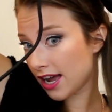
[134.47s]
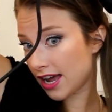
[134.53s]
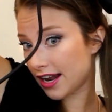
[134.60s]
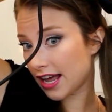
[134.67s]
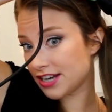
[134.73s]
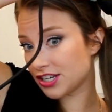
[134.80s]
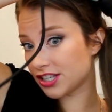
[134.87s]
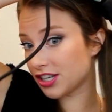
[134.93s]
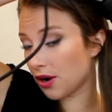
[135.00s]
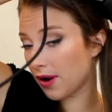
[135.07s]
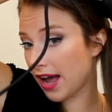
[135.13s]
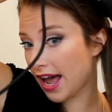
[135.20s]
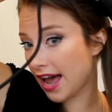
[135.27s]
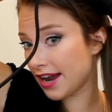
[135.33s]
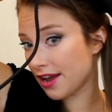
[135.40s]
and I just go
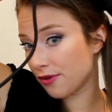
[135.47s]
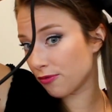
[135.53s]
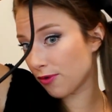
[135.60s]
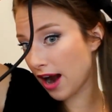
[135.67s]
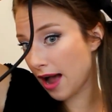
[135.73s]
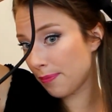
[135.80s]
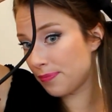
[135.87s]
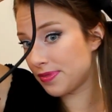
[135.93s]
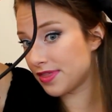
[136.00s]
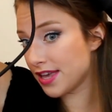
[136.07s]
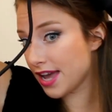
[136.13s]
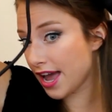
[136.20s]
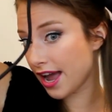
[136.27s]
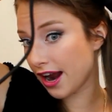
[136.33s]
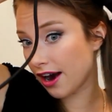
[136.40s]
ahead and wrap
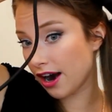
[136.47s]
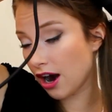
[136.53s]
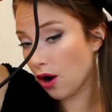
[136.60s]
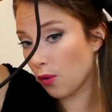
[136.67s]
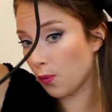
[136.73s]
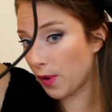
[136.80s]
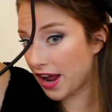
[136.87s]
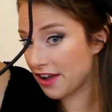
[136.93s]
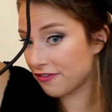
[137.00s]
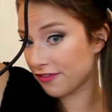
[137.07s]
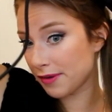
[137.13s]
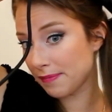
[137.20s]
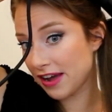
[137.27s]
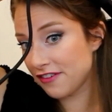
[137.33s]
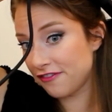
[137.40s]
the hair away
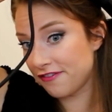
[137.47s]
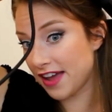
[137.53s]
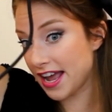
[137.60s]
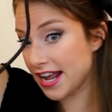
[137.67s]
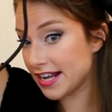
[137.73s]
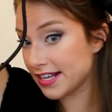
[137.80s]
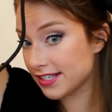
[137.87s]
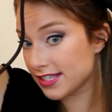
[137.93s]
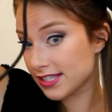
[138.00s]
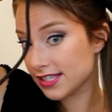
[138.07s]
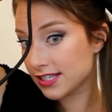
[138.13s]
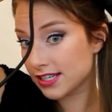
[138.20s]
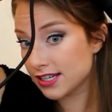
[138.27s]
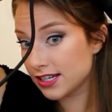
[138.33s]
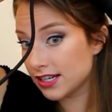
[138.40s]
from my
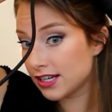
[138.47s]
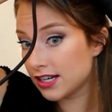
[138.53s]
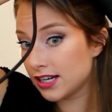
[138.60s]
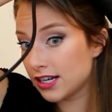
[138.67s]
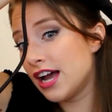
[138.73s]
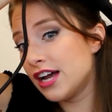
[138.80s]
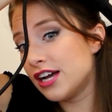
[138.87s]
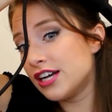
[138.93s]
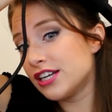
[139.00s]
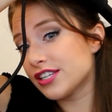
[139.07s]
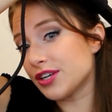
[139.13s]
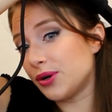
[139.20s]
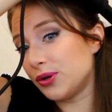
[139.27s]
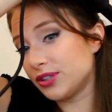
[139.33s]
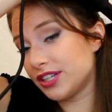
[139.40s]
face.
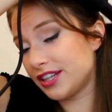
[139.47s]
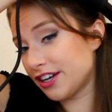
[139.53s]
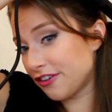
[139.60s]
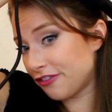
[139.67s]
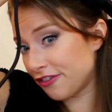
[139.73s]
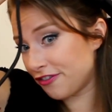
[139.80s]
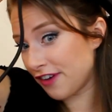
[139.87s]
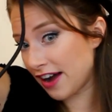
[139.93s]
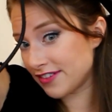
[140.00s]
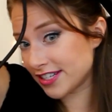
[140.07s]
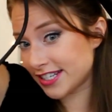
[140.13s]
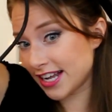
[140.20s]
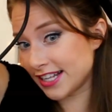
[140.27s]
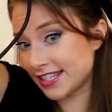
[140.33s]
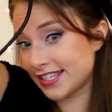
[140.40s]
So hold it there for 5 to
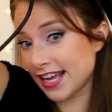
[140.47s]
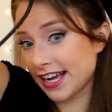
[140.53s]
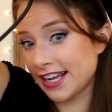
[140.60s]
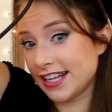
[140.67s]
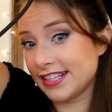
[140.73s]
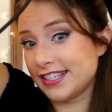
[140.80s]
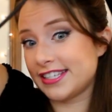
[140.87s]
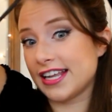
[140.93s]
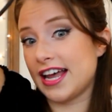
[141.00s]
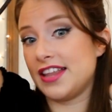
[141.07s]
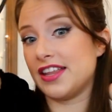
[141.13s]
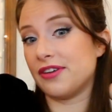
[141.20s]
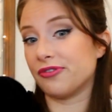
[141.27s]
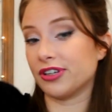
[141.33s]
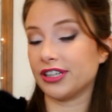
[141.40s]
10 seconds,
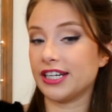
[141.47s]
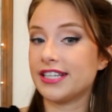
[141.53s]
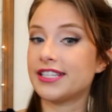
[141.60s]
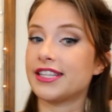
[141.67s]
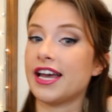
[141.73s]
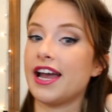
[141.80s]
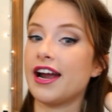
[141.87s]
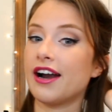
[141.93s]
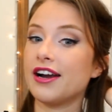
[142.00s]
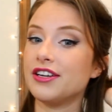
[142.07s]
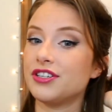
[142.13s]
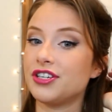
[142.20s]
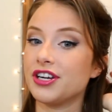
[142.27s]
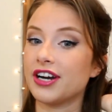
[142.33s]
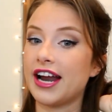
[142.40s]
and then release the hair
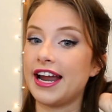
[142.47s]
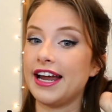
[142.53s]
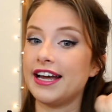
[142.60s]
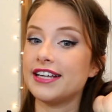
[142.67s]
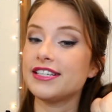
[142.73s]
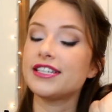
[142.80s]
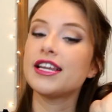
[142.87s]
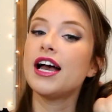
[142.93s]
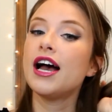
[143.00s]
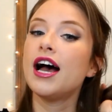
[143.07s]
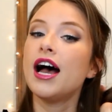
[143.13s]
into your hand.